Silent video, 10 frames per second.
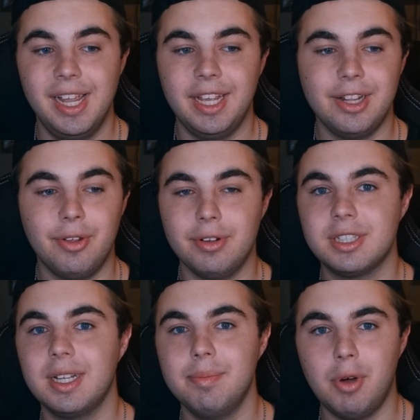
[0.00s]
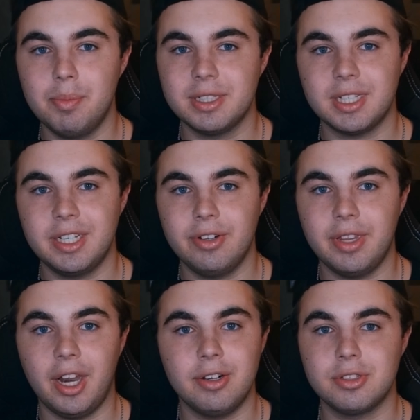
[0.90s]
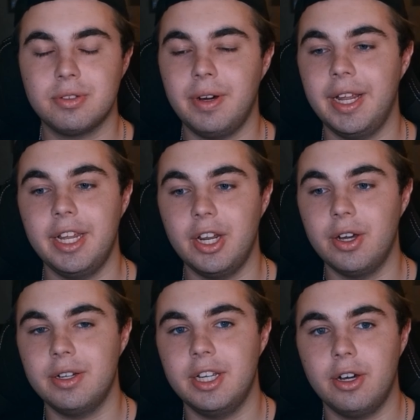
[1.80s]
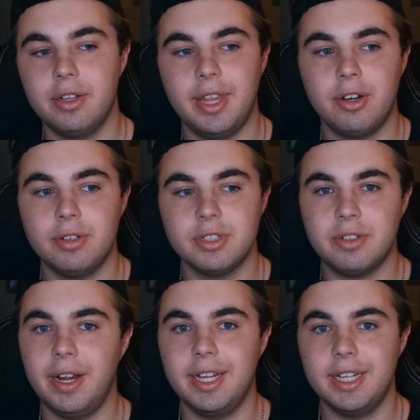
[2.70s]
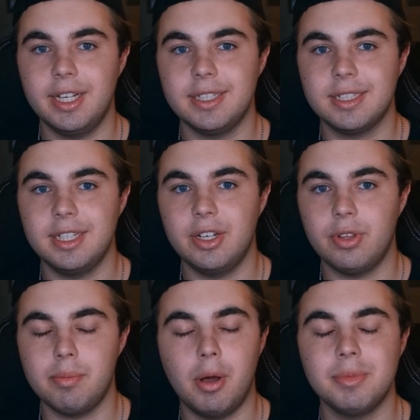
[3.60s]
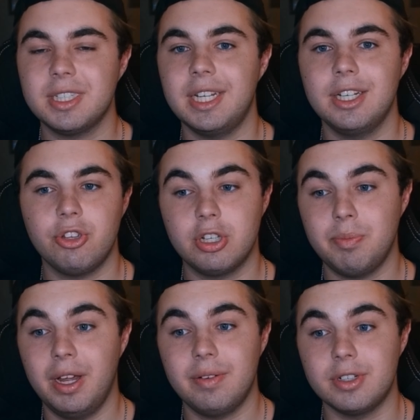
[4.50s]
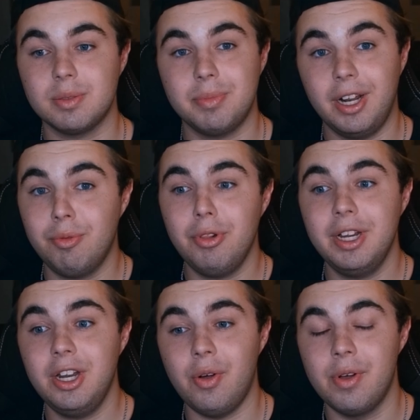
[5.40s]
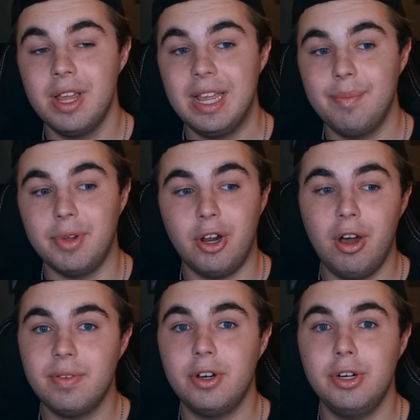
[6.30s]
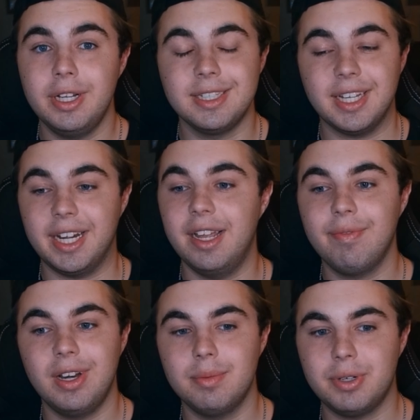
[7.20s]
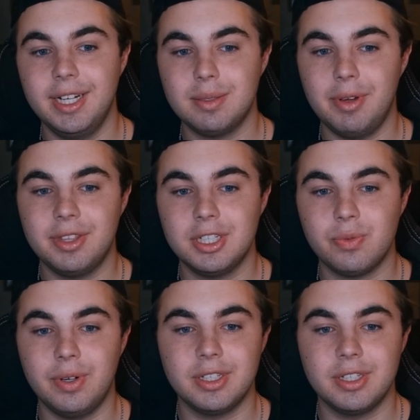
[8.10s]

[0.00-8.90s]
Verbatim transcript: you know there's some moments in here that are as great, you know, you know that are as great as you know the moments in Into the Spider Verse. But I don't really know. But all I've heard is like infinite praise about this one,